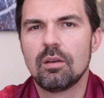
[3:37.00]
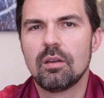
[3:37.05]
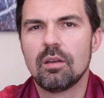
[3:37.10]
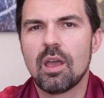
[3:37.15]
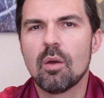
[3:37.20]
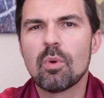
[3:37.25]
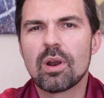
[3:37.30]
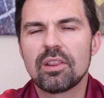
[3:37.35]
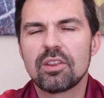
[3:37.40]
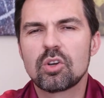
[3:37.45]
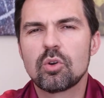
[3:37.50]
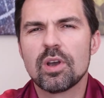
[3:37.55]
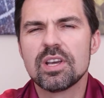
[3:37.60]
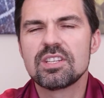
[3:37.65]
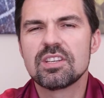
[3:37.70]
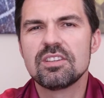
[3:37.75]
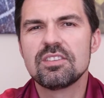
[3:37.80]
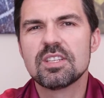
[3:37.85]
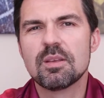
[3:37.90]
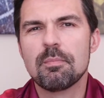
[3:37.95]
And one of the
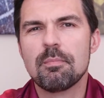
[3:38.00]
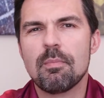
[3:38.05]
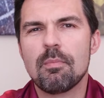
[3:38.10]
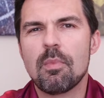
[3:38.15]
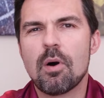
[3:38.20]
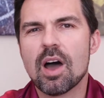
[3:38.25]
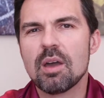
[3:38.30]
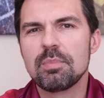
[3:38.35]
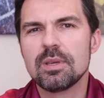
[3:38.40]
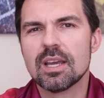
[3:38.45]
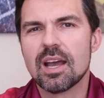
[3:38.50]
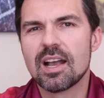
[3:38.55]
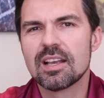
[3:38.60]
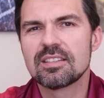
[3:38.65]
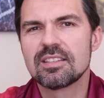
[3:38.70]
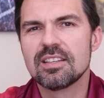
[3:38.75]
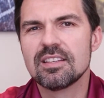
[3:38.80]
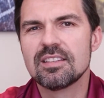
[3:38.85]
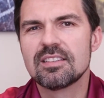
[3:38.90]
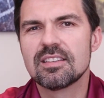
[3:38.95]
questions that might be
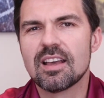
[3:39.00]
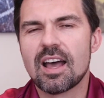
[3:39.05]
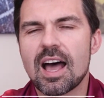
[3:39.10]
asked is,